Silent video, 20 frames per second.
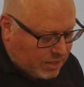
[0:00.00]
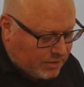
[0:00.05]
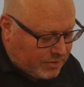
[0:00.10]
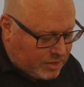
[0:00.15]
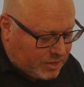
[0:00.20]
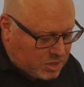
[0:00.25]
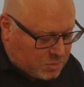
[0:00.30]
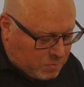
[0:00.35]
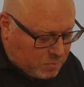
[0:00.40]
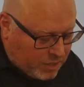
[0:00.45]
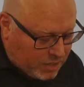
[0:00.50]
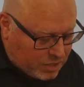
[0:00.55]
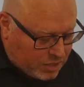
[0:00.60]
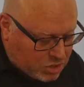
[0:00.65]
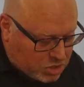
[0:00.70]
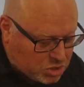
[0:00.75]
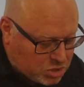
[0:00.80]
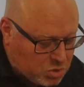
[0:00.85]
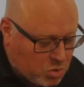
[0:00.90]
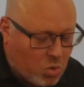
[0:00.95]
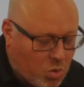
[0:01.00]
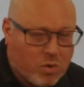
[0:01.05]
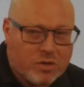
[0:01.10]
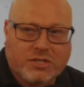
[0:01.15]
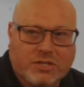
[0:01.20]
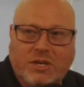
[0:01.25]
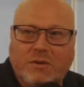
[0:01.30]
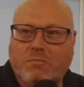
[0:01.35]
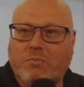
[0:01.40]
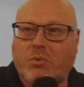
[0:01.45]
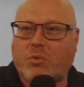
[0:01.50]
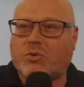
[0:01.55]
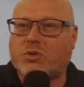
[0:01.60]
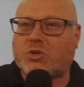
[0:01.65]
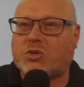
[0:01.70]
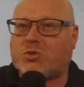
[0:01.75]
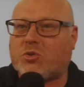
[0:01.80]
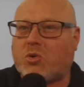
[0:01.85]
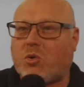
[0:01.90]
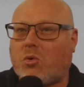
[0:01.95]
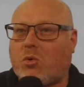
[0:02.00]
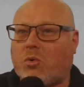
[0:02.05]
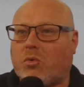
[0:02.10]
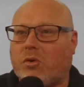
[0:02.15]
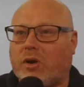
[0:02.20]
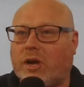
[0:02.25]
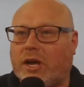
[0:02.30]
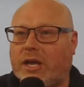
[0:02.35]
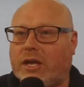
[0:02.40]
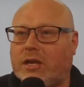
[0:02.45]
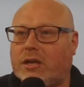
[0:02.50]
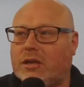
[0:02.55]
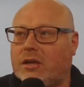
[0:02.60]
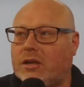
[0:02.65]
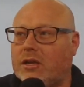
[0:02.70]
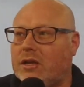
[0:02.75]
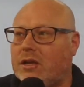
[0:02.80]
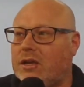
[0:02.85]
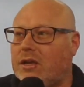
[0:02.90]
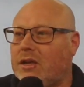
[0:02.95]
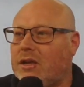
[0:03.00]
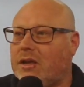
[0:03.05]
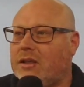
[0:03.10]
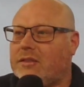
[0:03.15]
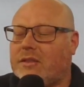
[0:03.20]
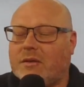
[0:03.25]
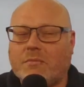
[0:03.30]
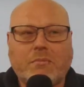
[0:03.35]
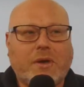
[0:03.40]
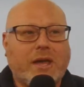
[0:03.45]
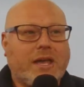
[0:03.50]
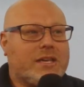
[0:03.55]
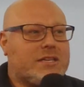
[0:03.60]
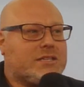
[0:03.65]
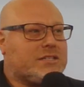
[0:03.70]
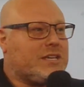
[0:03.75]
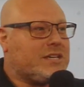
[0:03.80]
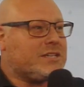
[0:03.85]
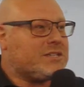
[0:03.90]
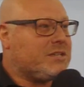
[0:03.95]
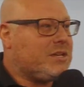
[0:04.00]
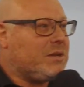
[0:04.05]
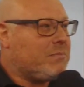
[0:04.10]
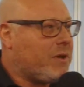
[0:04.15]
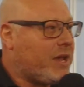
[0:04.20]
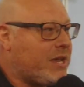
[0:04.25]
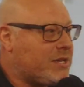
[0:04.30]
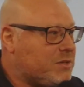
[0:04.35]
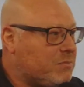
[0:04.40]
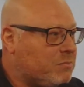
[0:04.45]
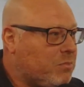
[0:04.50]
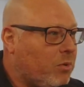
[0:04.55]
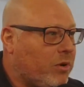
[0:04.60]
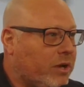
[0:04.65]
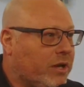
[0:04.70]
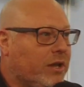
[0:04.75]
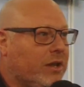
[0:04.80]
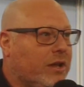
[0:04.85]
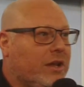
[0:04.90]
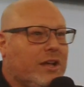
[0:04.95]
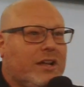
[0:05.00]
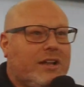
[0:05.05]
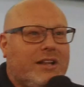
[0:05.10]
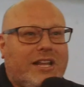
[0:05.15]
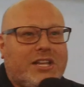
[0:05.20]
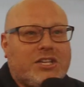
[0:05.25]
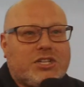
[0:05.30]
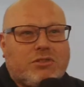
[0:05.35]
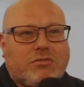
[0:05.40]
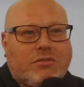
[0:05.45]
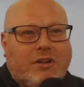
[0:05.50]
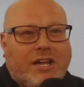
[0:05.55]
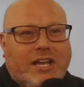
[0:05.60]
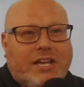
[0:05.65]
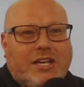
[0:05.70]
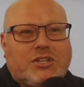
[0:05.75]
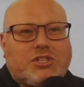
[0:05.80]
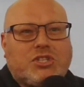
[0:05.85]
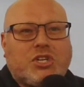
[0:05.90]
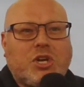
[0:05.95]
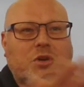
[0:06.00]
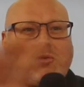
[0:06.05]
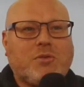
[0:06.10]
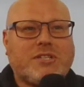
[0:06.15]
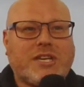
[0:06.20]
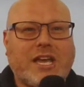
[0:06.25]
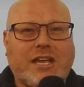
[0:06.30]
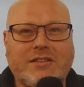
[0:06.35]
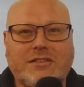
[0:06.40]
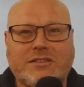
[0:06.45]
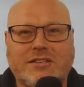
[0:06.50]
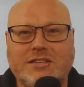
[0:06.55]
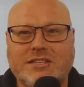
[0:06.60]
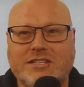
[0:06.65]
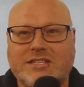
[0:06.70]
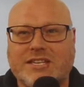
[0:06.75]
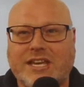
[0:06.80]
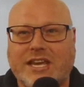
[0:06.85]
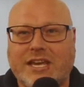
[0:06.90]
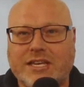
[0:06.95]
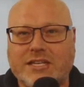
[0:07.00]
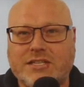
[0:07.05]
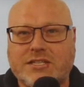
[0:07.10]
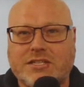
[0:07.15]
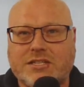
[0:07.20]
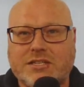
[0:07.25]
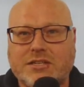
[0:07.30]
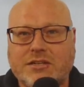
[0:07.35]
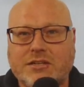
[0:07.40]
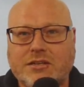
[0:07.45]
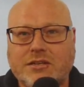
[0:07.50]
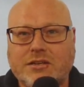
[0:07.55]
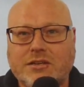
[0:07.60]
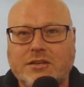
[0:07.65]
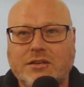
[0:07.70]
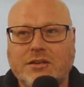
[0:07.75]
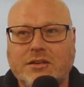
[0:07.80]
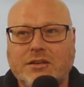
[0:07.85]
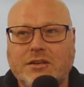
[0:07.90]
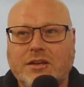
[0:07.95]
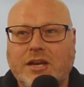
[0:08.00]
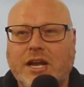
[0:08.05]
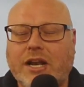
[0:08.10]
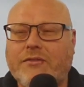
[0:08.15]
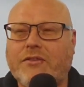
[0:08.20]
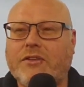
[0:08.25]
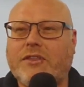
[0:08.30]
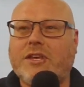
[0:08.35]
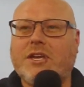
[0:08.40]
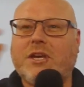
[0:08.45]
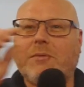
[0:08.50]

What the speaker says: this being a short, simple story that makes just an amazing point. Literally two sentences. And if you think